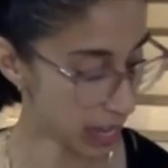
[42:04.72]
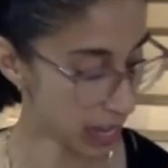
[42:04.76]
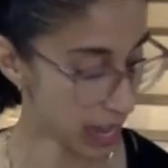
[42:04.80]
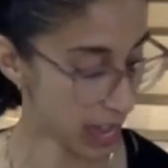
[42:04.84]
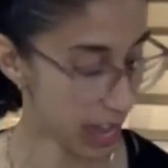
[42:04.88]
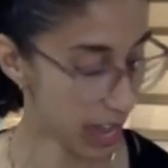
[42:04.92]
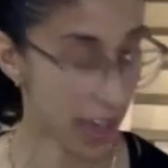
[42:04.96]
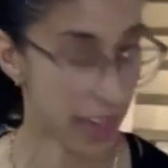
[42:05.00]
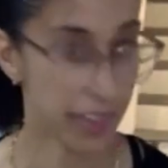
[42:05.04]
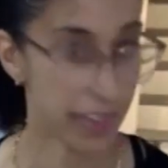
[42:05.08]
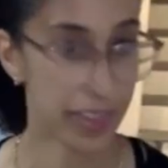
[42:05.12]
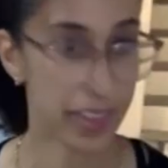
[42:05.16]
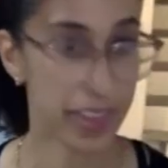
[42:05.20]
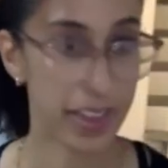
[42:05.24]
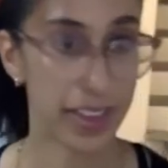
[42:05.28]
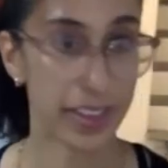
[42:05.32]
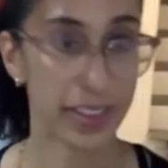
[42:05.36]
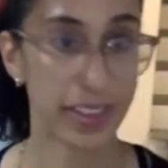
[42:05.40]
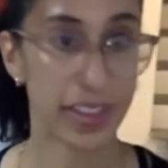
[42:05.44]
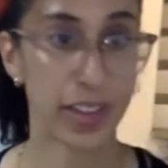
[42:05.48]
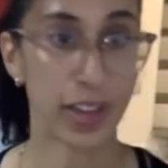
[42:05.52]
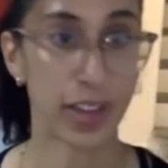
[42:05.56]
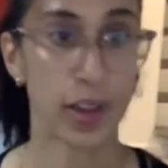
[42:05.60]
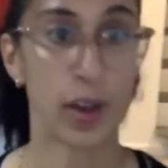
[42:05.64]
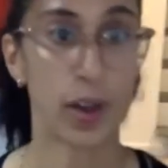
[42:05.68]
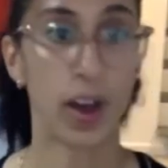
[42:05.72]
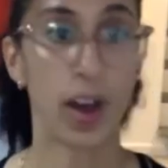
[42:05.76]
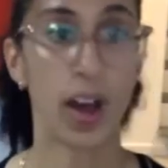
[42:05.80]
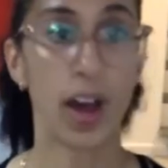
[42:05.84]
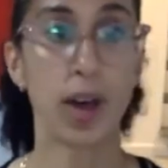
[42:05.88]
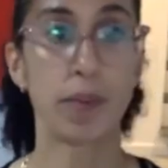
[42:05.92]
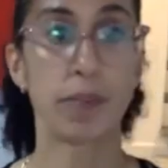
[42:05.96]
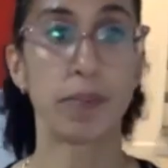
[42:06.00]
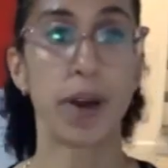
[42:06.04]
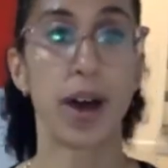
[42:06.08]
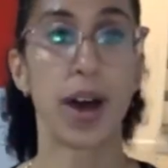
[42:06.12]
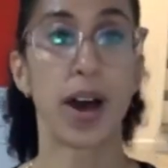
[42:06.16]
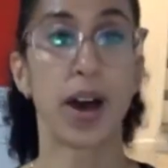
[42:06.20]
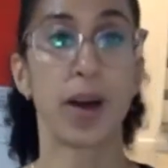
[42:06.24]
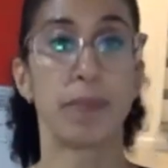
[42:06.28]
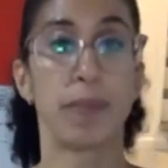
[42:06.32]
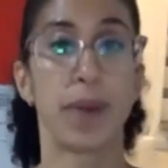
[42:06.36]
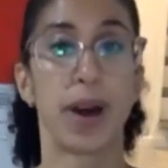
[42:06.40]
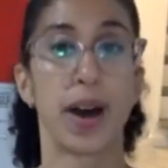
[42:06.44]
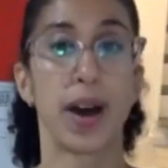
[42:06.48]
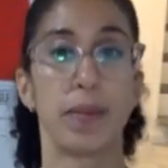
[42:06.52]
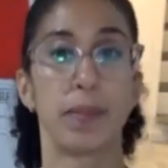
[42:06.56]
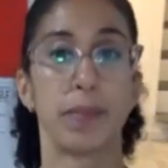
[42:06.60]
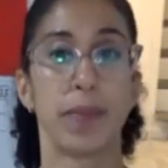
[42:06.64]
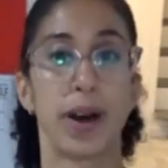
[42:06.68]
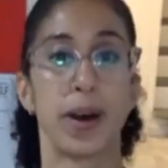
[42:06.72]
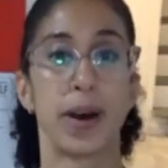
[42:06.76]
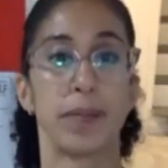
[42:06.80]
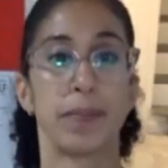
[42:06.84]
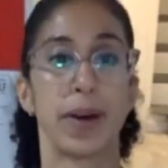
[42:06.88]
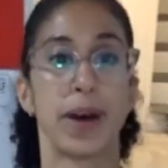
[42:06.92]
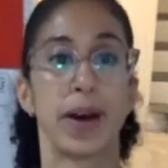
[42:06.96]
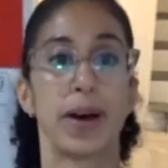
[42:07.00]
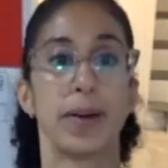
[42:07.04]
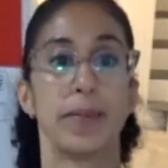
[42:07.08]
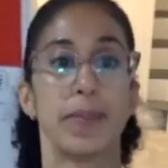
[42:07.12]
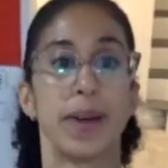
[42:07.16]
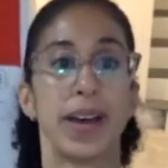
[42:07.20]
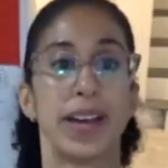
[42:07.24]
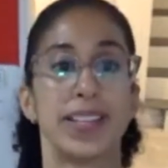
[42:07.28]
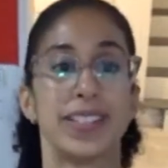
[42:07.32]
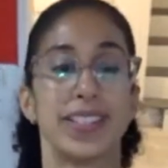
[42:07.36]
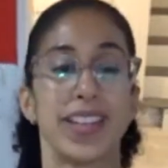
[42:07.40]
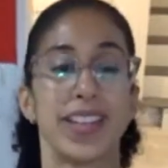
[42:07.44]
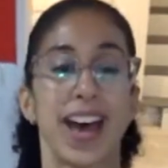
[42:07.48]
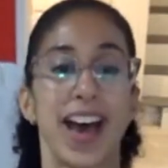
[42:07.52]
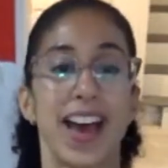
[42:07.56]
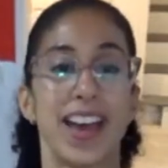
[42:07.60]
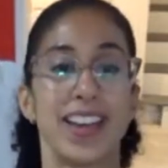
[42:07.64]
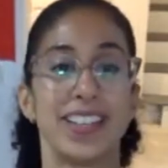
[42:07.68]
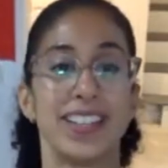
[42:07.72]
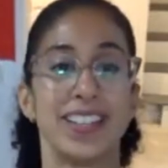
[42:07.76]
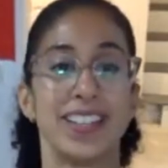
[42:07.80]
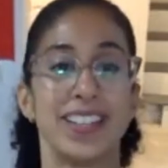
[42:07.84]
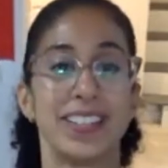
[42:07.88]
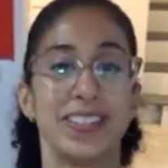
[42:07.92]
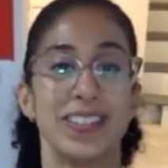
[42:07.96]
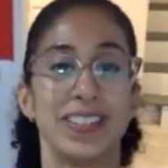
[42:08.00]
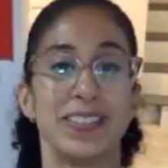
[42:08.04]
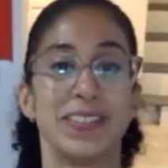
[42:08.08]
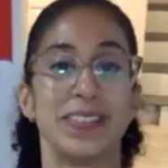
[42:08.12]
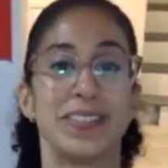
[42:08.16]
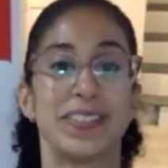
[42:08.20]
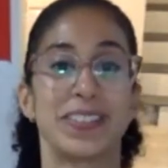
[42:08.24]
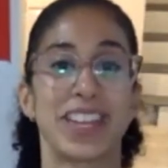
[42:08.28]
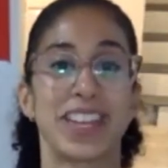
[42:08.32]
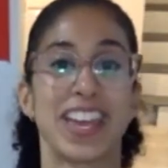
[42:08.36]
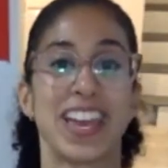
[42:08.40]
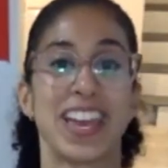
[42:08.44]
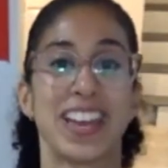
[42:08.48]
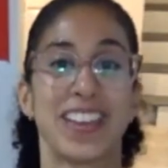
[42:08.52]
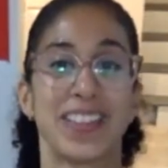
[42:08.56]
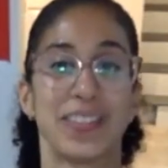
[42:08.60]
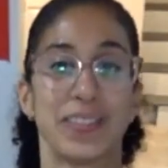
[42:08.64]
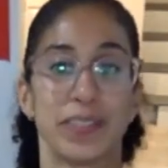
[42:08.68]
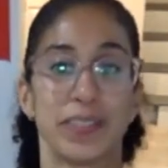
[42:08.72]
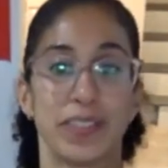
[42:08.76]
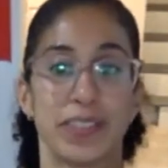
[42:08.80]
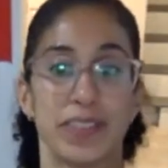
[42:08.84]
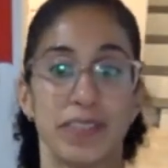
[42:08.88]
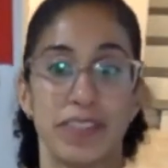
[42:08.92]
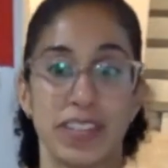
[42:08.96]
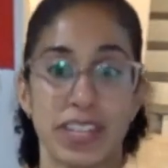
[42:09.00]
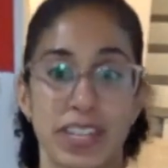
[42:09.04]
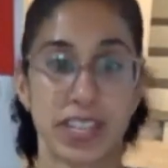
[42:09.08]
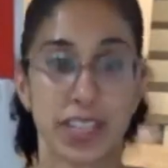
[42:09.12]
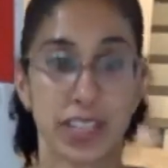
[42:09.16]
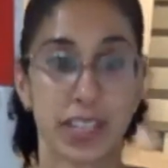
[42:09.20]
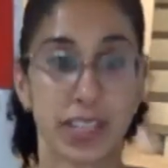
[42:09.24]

and then they go up, up, up, up, up as high as you can through the V.